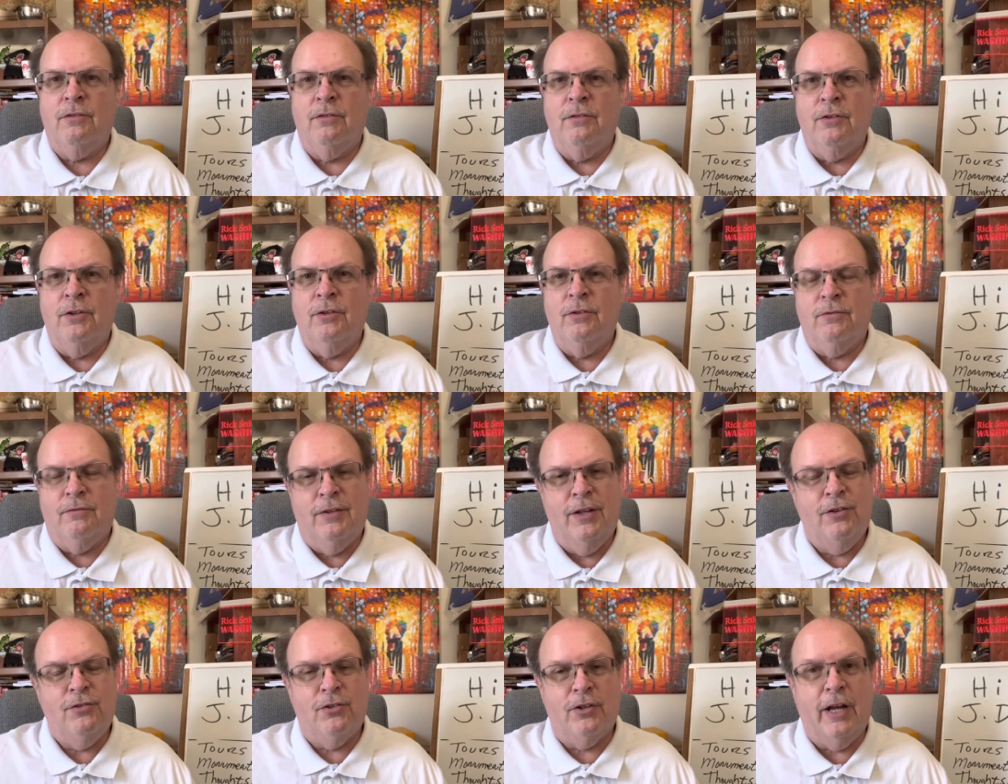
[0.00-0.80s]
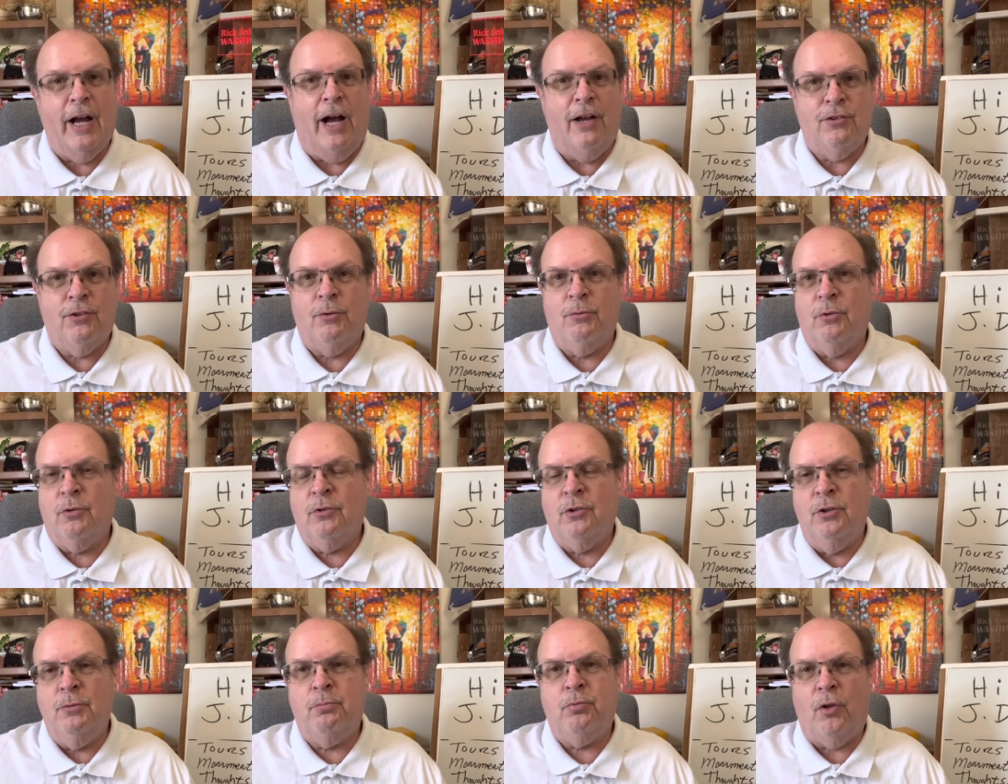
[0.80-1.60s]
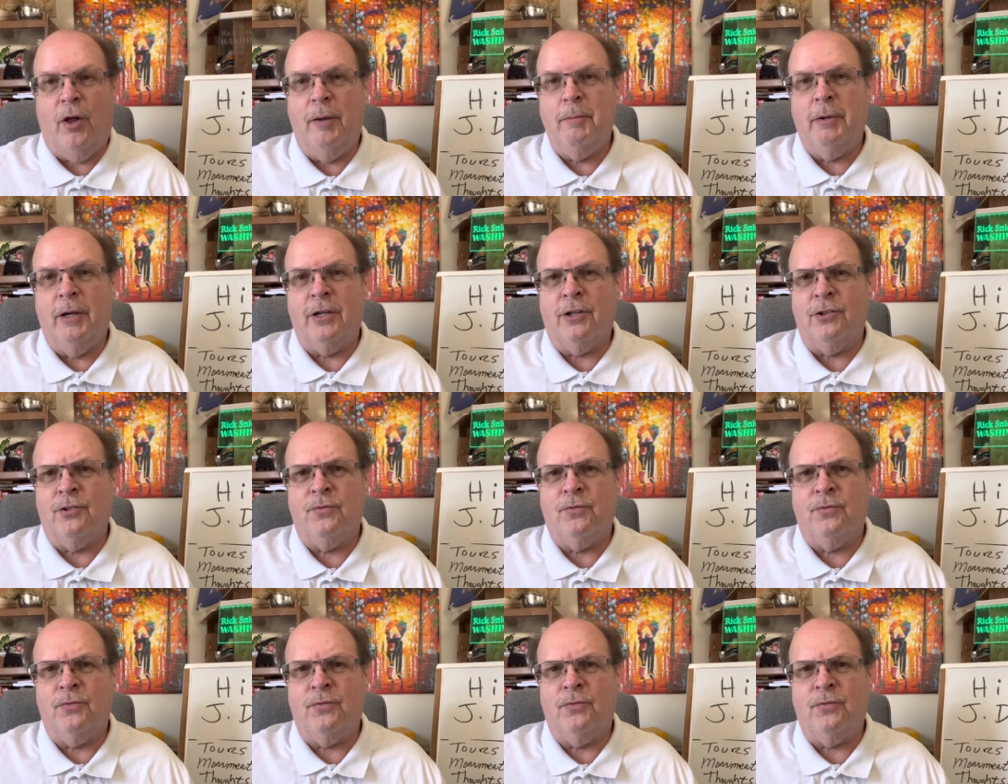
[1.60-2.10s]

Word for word: you, these are guys that were good playmakers